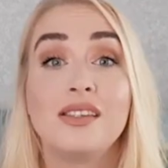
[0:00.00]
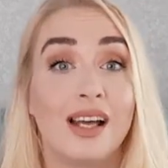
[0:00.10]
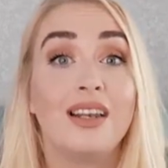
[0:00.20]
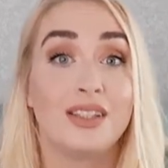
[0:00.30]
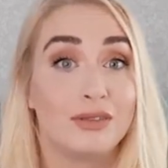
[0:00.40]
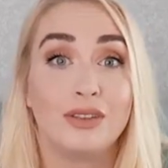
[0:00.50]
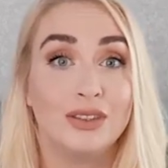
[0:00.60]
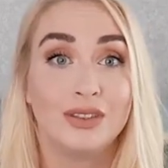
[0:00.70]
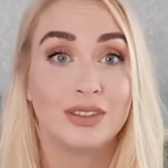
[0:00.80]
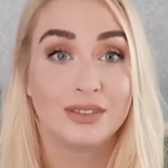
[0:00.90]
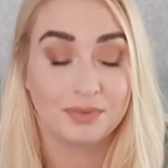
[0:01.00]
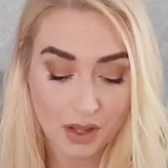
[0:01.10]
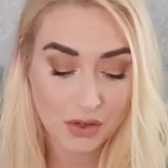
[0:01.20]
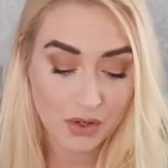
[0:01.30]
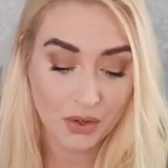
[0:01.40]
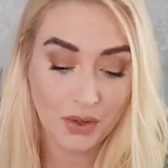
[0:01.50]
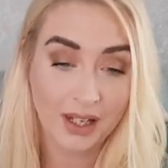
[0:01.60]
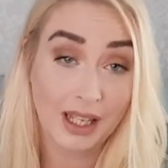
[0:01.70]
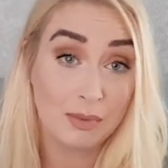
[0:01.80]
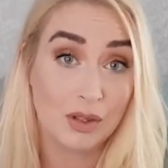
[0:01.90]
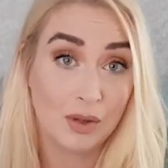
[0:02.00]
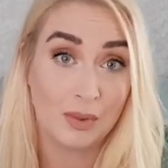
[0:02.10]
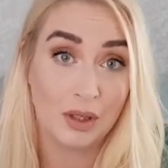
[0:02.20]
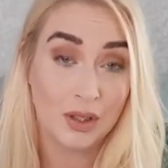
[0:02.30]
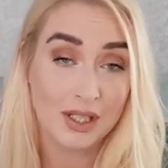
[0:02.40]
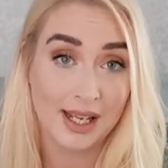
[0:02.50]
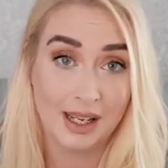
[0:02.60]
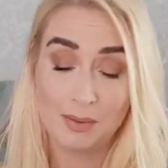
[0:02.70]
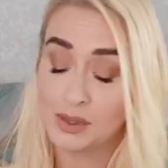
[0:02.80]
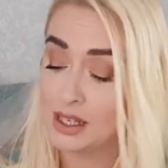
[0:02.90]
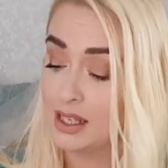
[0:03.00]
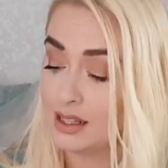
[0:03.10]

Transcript: tell the difference. So I keep this on me at all times.